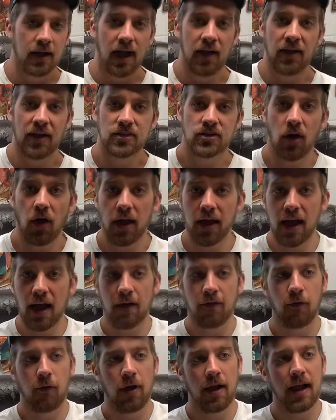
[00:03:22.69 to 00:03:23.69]
And that's all I
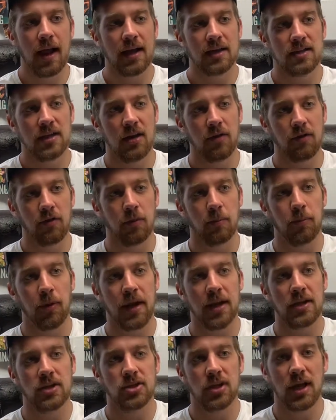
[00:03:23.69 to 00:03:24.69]
got for you guys here for the
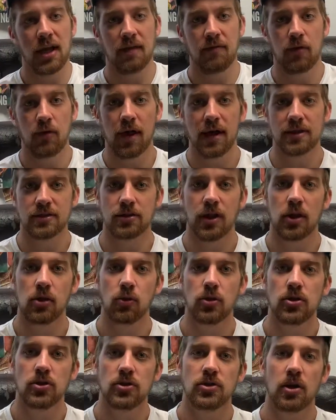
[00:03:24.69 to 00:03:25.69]
bladed jig. If you guys liked
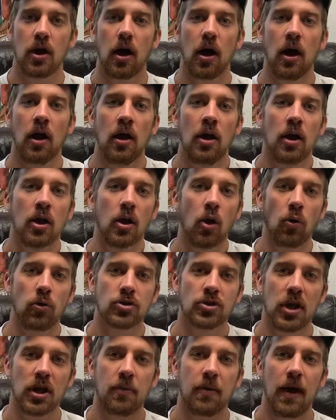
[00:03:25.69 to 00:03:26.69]
what you saw, go and
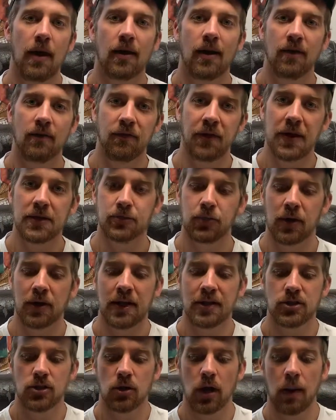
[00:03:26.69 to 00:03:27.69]
check me out on Facebook and
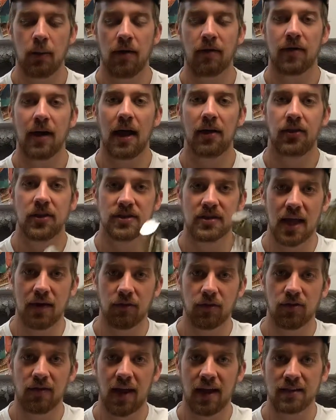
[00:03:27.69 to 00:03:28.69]
Instagram. I've got these
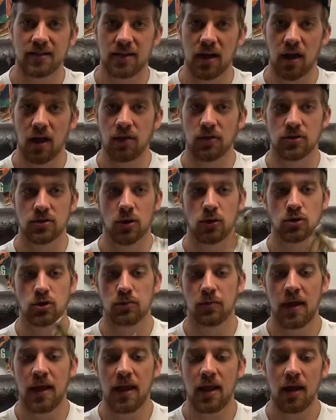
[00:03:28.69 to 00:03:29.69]
advertised there on the social
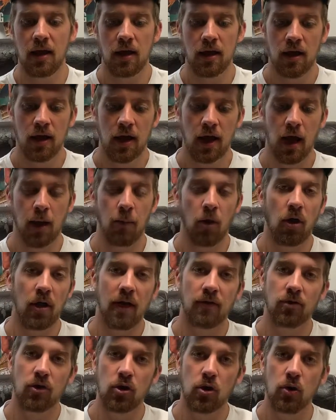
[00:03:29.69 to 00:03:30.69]
media. All you
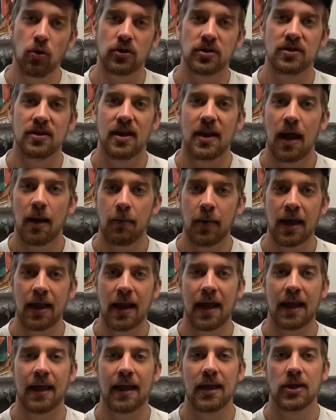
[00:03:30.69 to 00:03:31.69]
have to do is DM me and
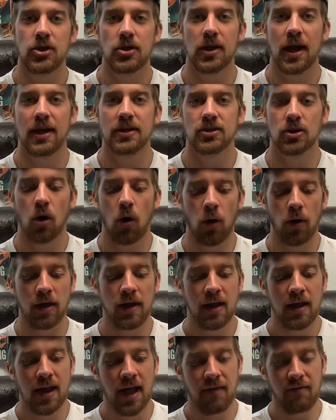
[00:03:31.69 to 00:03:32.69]
I can get you guys going.
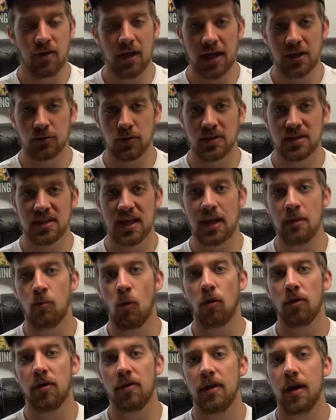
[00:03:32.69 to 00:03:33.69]
If you guys want to see any
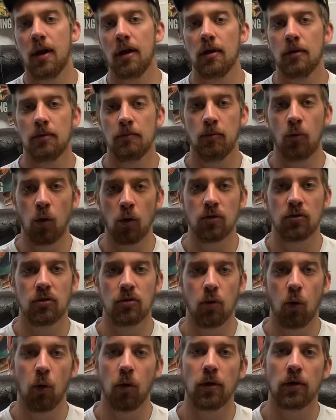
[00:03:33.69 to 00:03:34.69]
more
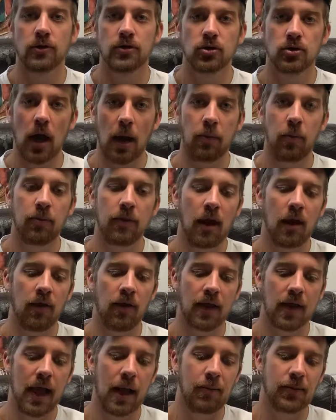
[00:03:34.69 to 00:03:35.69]
tutorials, drop them down in the
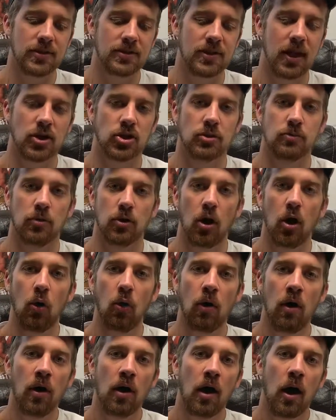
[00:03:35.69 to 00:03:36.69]
comments section below.
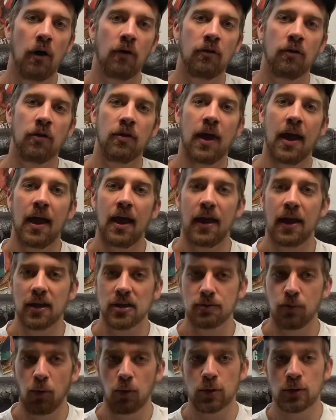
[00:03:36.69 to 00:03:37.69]
Other than that,
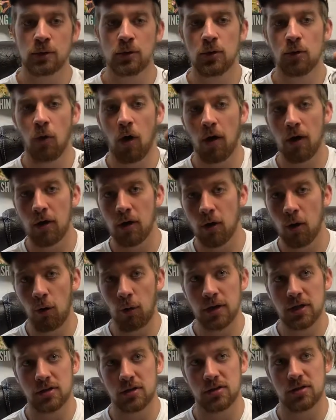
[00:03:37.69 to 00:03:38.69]
explore some new water. Go and
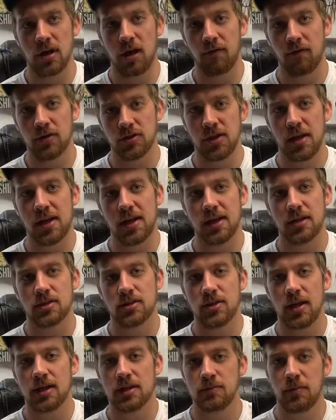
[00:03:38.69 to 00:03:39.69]
get yourself a Jay Hicks
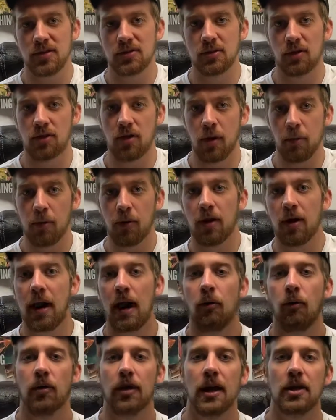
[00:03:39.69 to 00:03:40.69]
Jigs Mr. Thumper, and I
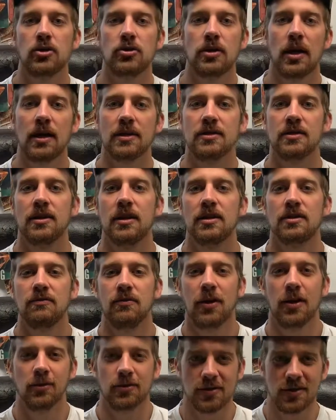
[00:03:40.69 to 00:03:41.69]
will catch you guys in the next
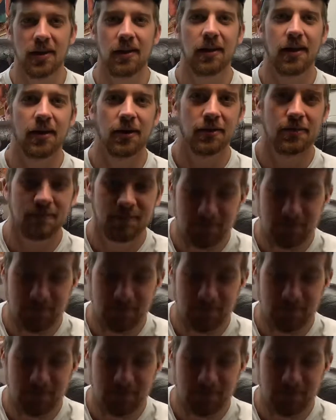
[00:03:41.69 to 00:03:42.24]
video. See you later.